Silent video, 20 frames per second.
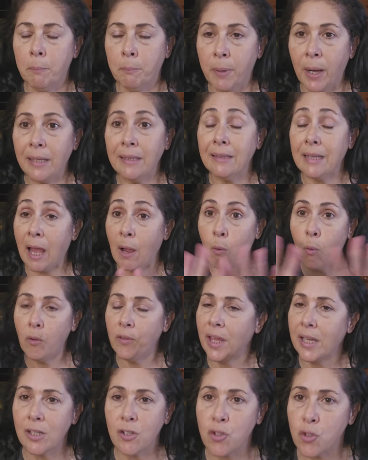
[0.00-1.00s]
But that, all
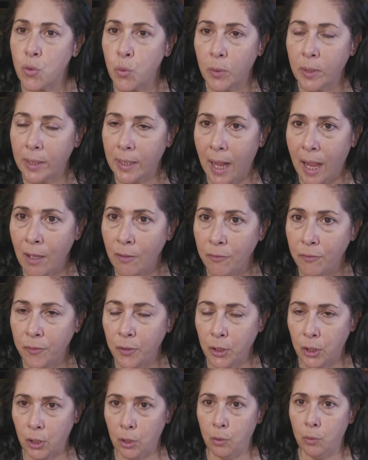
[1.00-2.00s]
that is sorted out for
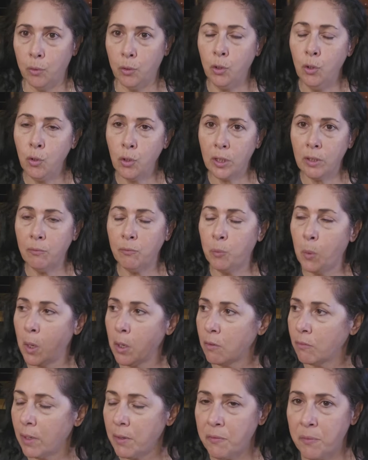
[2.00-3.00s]
you. You can
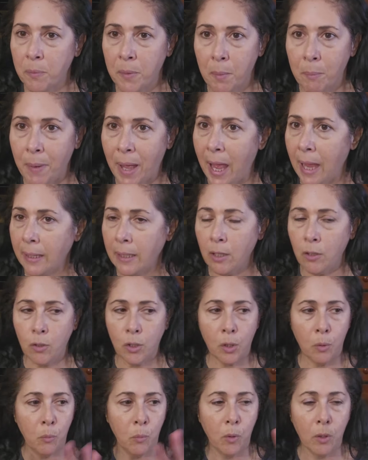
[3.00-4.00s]
work right from the baggie, you
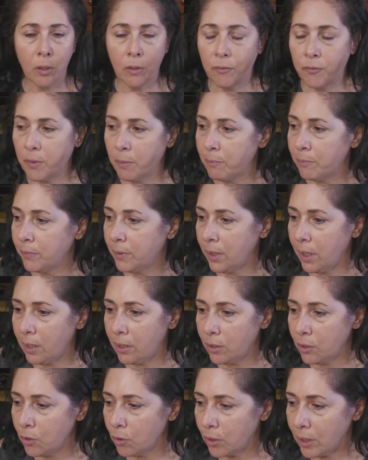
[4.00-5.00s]
can work from
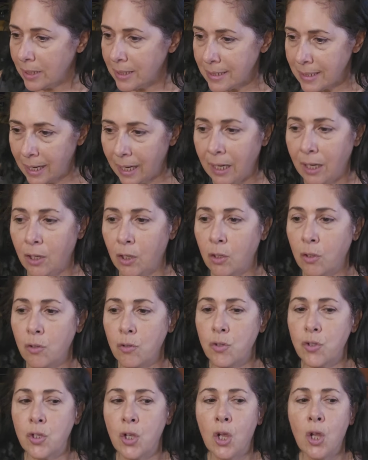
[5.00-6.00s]
your
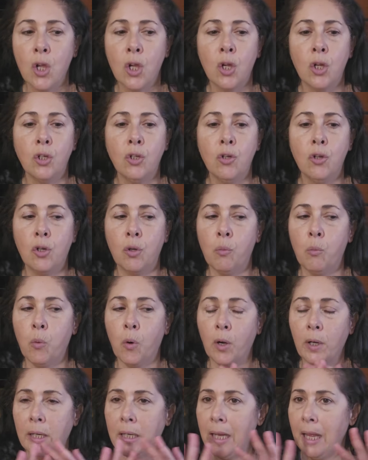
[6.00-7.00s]
containers, you can
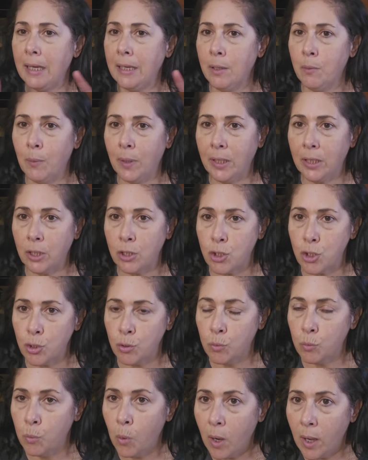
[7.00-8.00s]
work it any way that
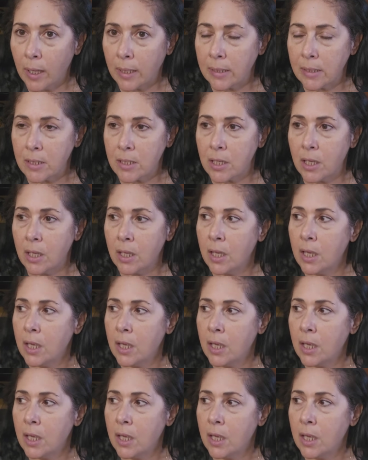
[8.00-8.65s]
you want.